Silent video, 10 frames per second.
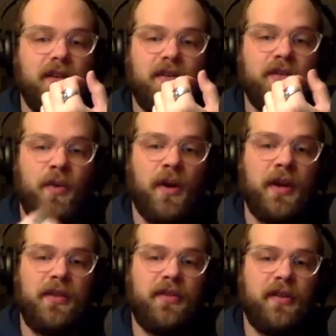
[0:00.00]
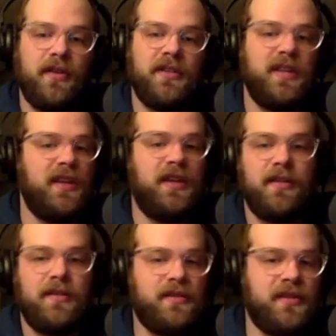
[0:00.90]

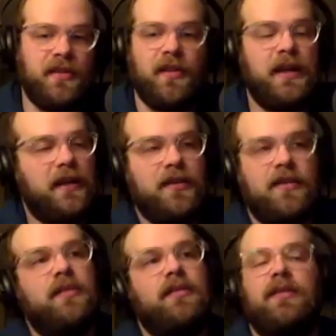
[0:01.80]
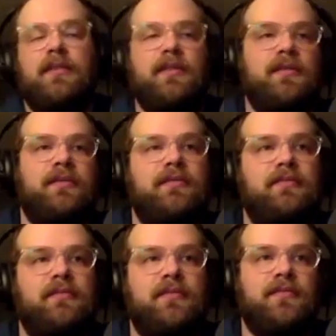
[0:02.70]
2013 to like
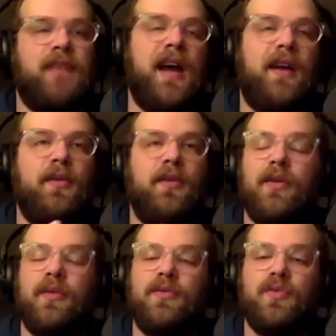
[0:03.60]
I don't know